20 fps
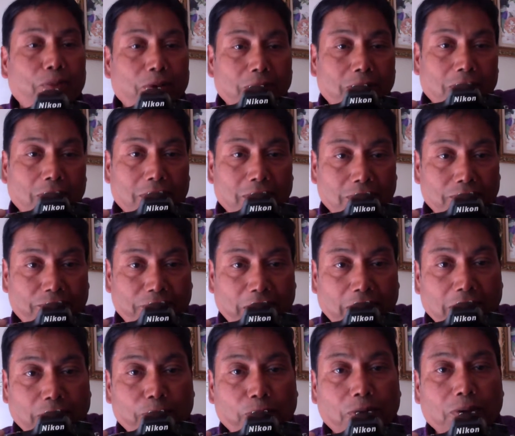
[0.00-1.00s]
put on
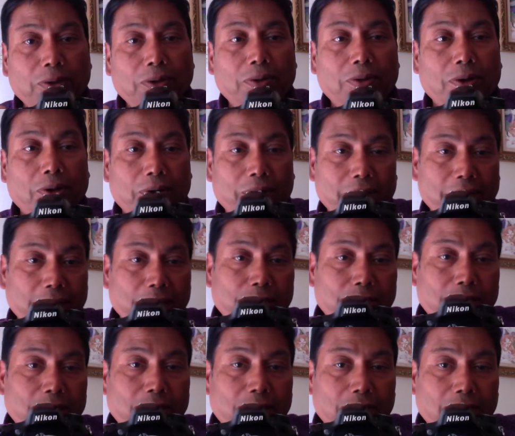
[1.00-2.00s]
Facebook or
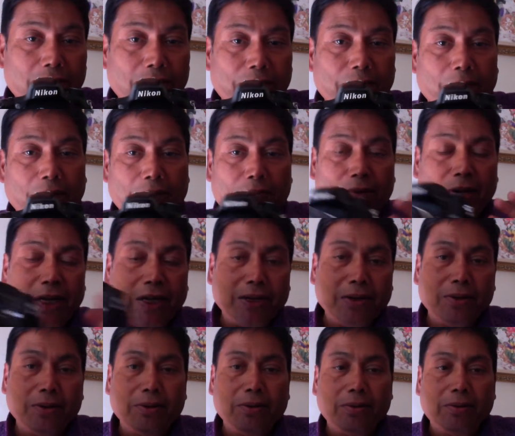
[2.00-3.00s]
YouTube or
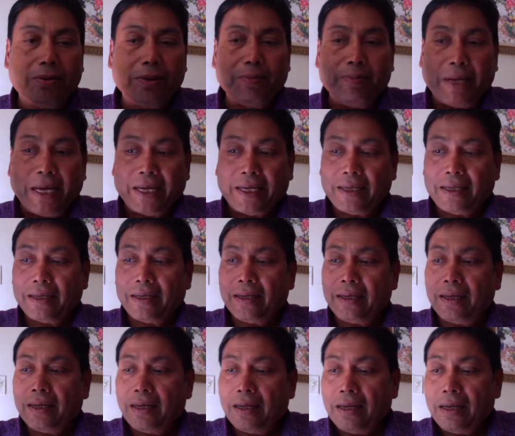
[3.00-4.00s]
video we make,
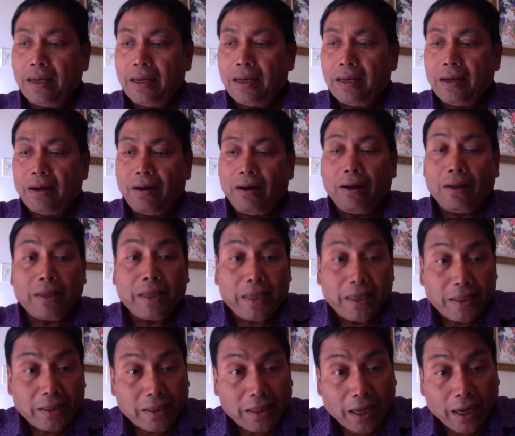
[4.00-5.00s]
all
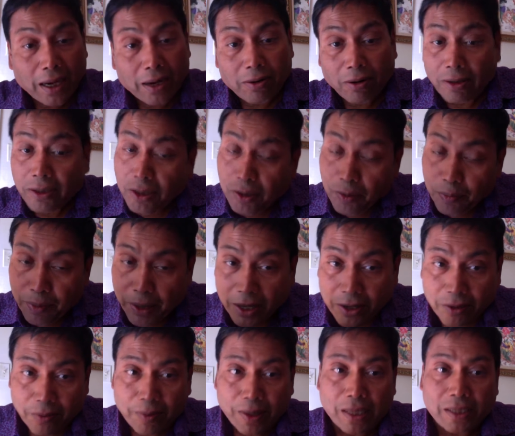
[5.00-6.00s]
these are also
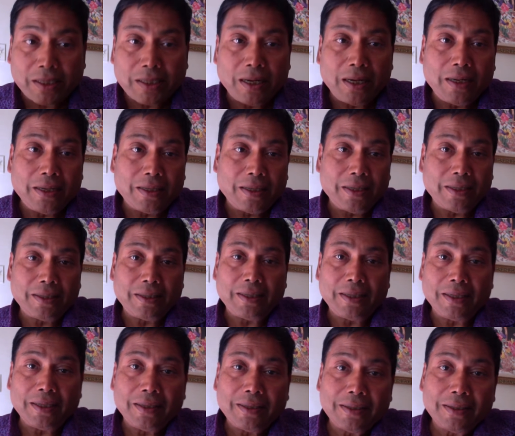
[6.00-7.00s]
part of cultural literacy.
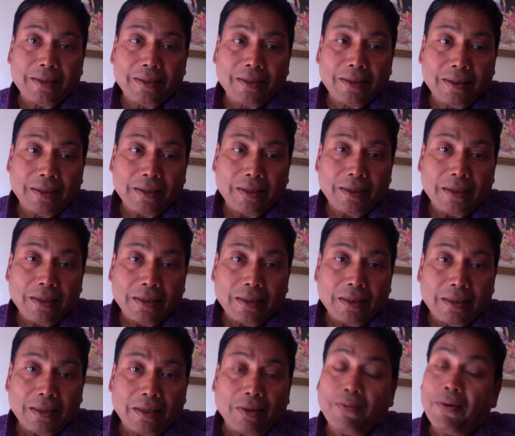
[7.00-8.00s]

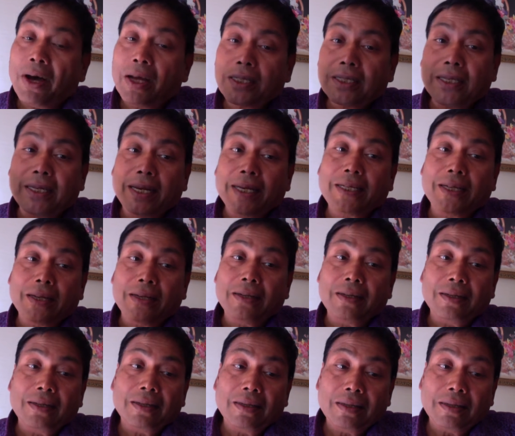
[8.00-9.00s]
The First
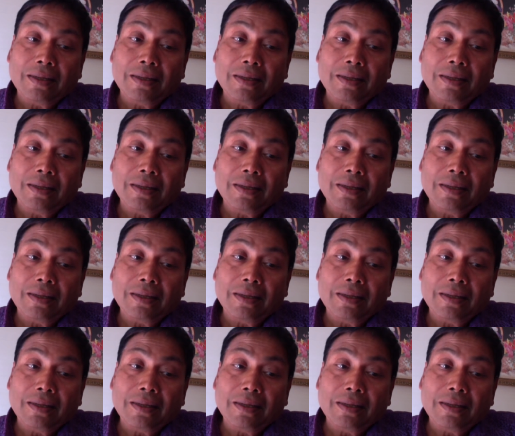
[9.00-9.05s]
Nation